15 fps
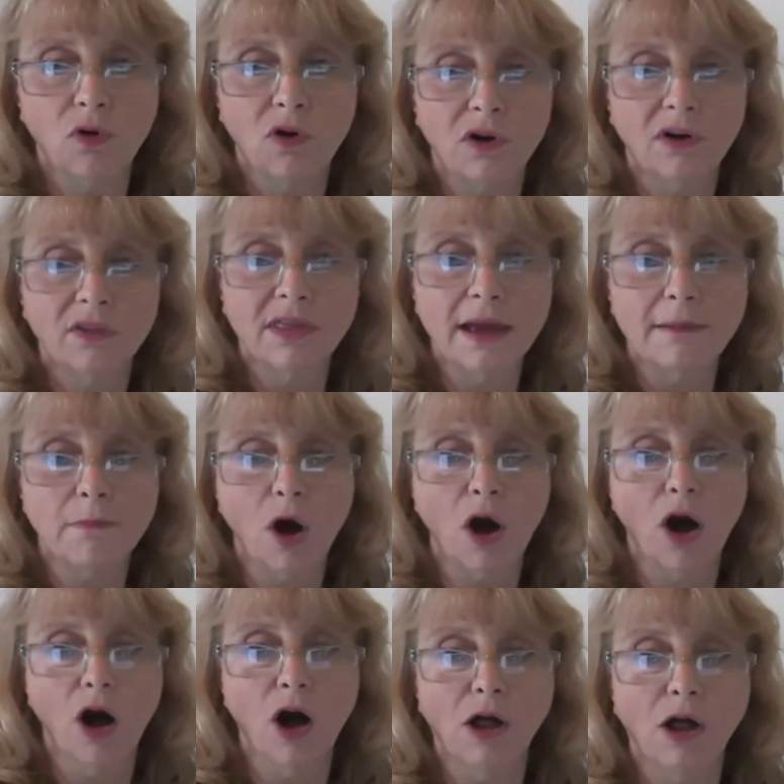for
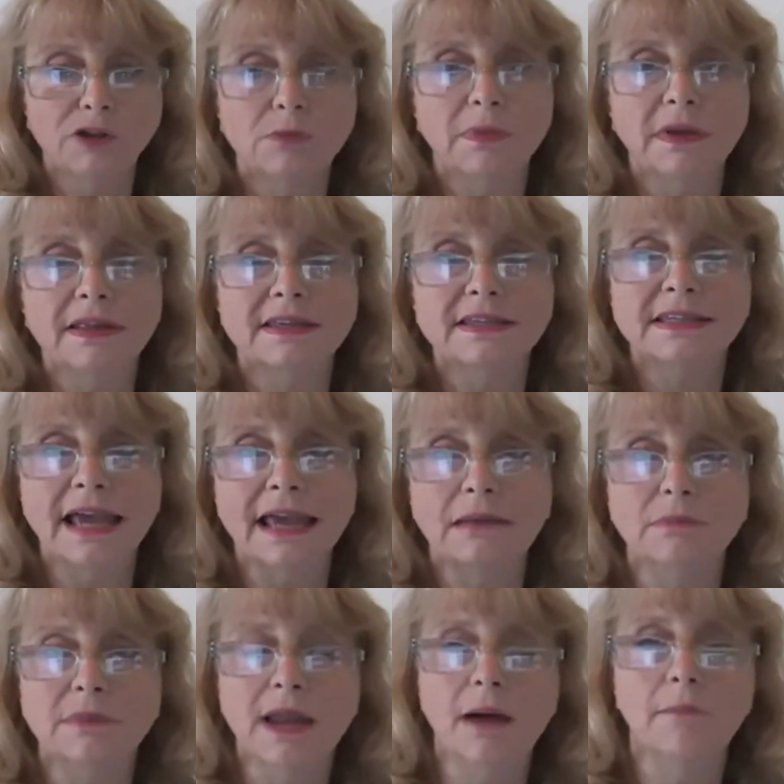them all to be the
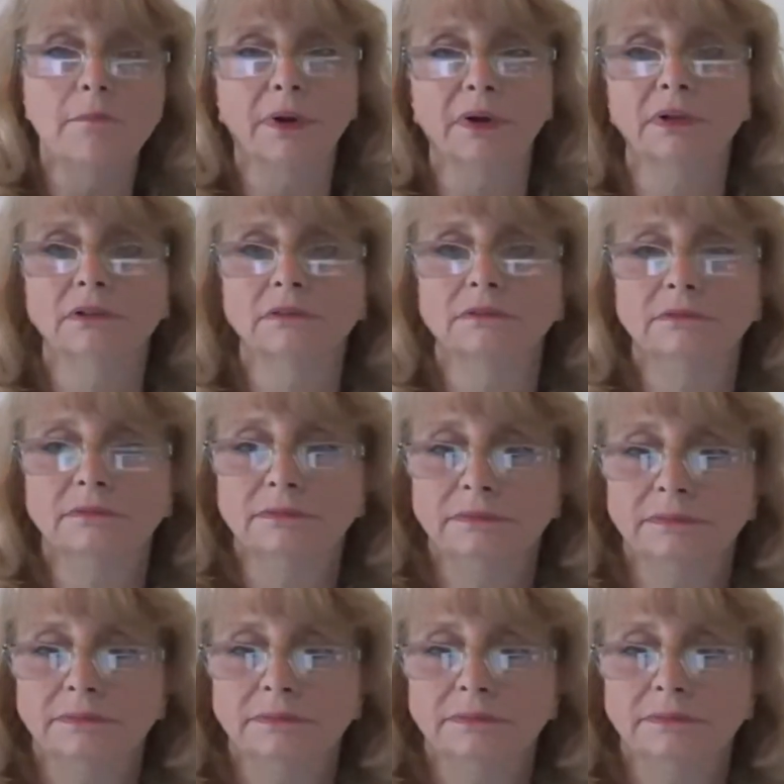same number?